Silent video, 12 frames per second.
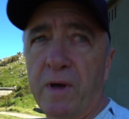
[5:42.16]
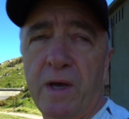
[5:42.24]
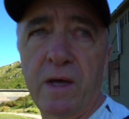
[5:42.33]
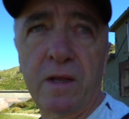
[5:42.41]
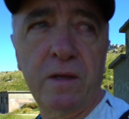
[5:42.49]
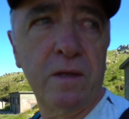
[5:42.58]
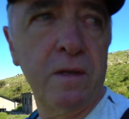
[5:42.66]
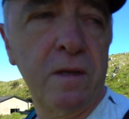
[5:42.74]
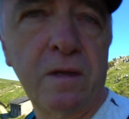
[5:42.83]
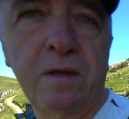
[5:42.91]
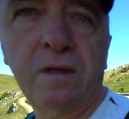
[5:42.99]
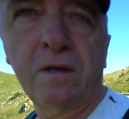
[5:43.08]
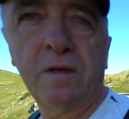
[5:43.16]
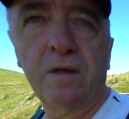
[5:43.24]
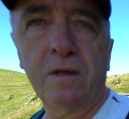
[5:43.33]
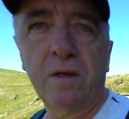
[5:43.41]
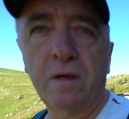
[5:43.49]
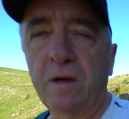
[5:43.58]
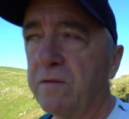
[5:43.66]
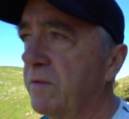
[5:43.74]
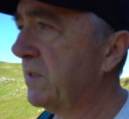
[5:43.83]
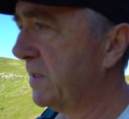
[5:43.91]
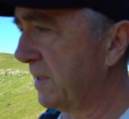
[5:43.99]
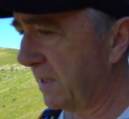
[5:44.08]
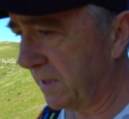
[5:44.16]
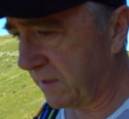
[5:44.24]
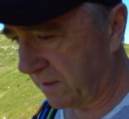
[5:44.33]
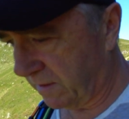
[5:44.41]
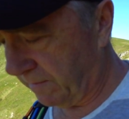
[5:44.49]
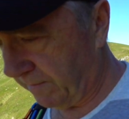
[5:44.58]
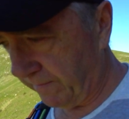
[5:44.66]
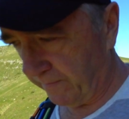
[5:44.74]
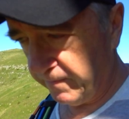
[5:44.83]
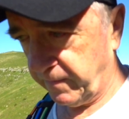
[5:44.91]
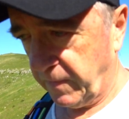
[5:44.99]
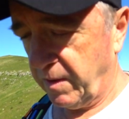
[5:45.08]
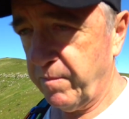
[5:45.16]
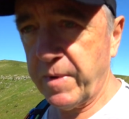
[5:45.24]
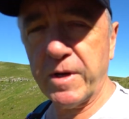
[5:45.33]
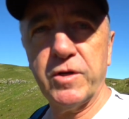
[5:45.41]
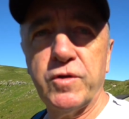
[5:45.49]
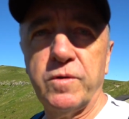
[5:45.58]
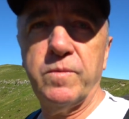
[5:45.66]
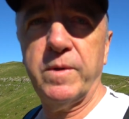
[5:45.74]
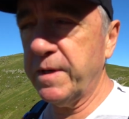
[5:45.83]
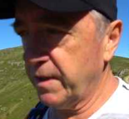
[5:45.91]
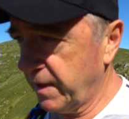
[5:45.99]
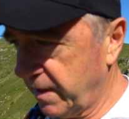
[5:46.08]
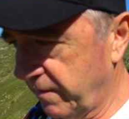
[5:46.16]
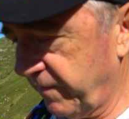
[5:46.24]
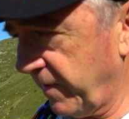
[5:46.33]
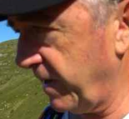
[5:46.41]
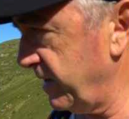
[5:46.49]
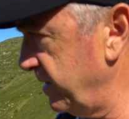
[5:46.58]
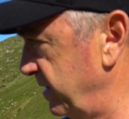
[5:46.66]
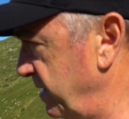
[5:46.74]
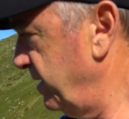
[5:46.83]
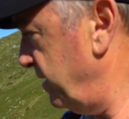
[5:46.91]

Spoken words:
eye out over the cities, making sure we didn't get invaded,